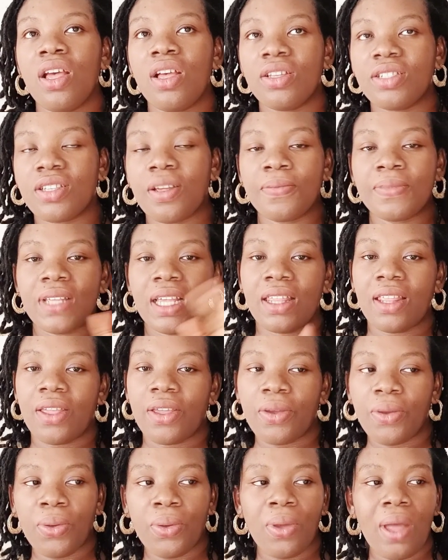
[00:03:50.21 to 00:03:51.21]
some time
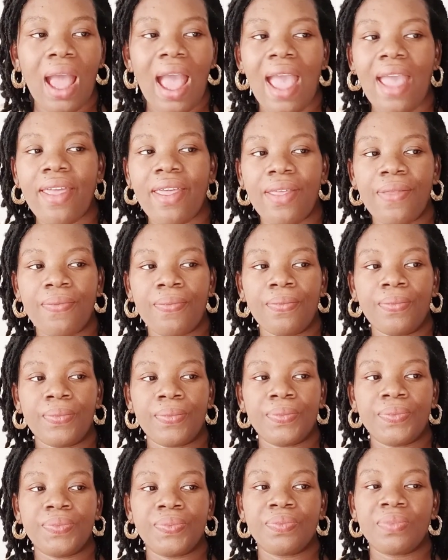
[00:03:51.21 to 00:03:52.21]
ago, I
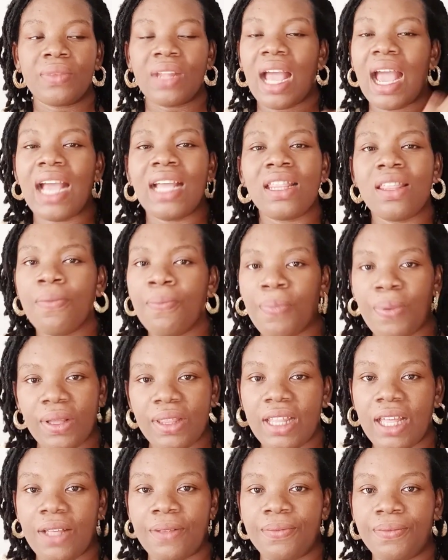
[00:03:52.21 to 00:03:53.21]
didn't
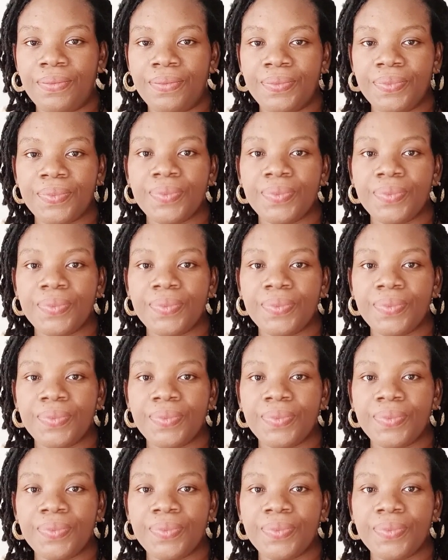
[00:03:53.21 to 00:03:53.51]
bother.